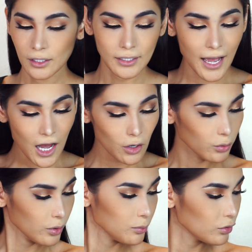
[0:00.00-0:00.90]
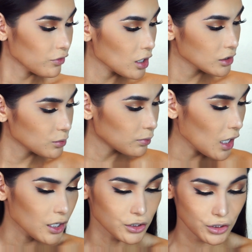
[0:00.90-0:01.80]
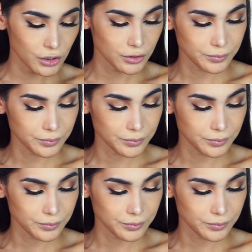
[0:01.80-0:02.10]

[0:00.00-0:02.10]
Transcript: Now we move on to blush.